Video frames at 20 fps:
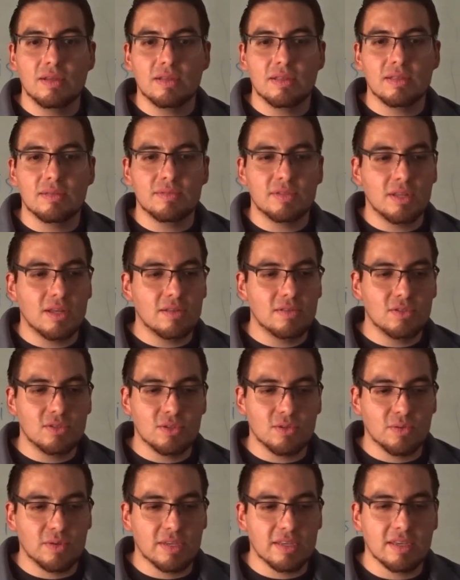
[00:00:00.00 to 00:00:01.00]
themselves
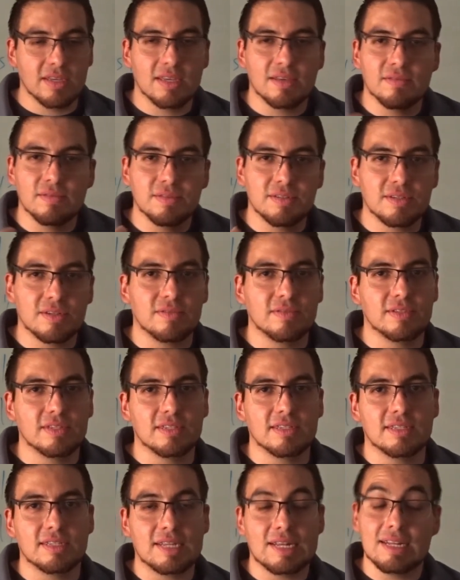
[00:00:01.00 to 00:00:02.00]
so we can give them
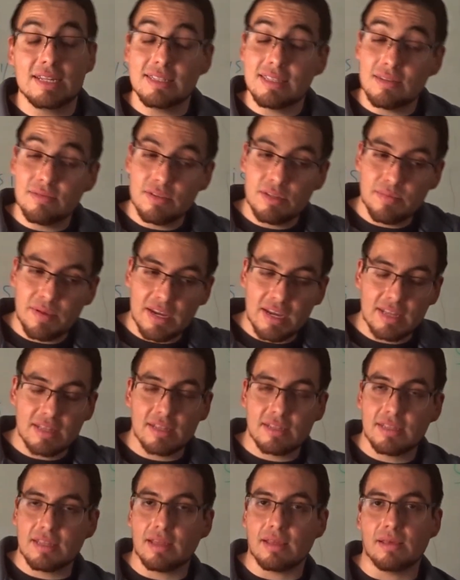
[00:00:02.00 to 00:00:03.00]
services. At least it was back in
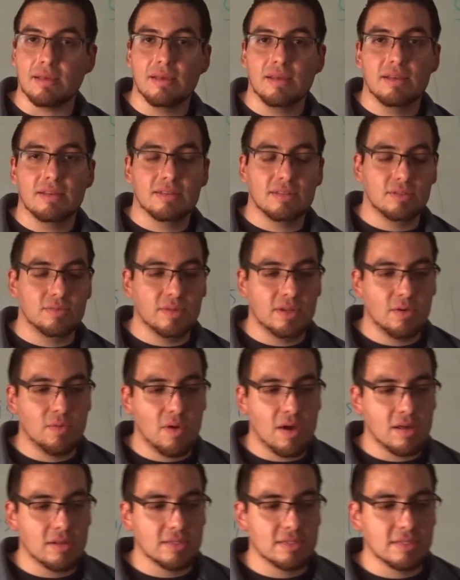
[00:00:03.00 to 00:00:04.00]
the day. It's been a
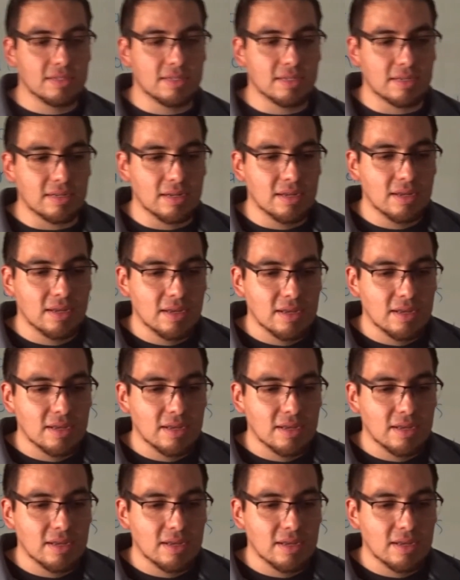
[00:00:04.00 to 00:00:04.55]
while since then.